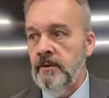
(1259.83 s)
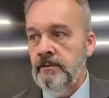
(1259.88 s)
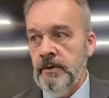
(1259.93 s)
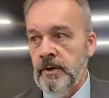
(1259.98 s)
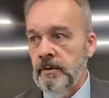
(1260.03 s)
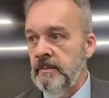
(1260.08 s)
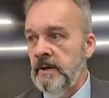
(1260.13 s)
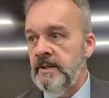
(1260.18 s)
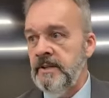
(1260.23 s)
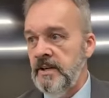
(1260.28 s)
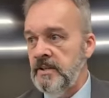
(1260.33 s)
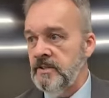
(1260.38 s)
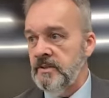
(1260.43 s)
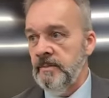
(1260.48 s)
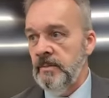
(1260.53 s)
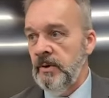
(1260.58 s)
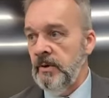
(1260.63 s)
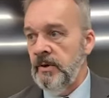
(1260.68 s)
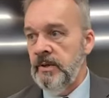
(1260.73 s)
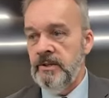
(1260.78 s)
have heard my
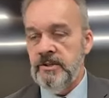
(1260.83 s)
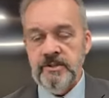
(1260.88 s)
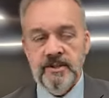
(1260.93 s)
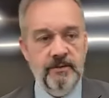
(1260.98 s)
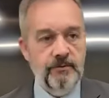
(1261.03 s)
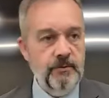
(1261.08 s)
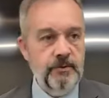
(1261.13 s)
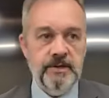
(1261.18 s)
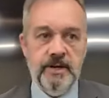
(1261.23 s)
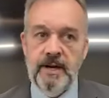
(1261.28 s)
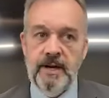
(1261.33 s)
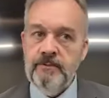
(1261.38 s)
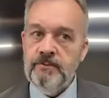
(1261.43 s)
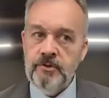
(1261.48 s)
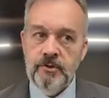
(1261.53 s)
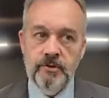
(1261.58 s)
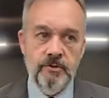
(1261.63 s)
testimony several times.